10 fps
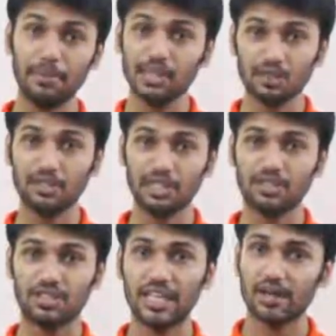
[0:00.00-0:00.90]
make sure they
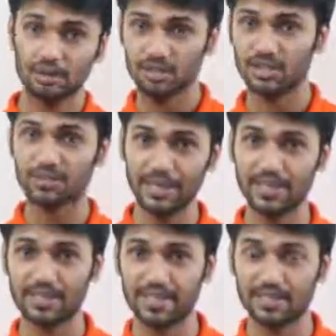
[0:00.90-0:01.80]
understand all these
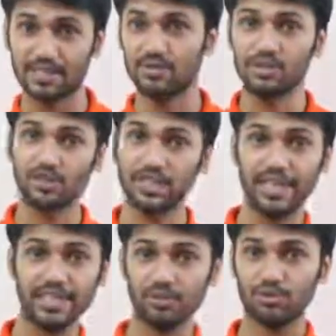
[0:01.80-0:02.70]
basics. If
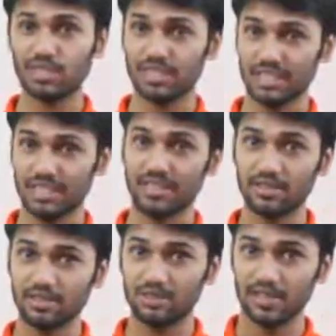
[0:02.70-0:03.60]
they don't
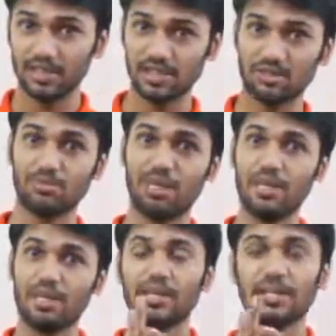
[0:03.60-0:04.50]
understand these basics
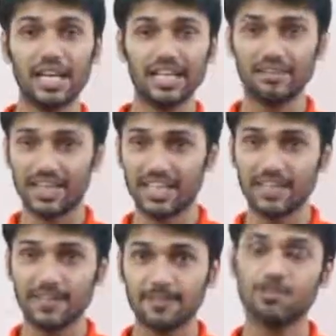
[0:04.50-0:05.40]

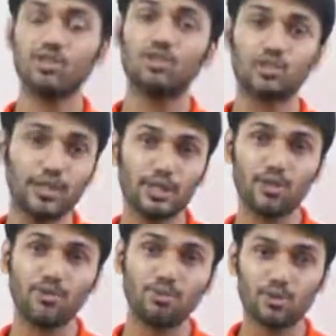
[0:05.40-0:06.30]
clearly, this is
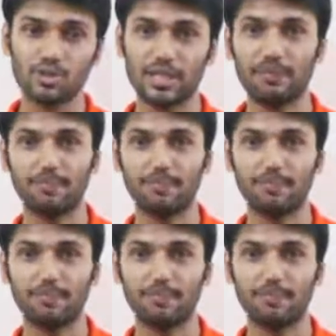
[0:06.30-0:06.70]
going to put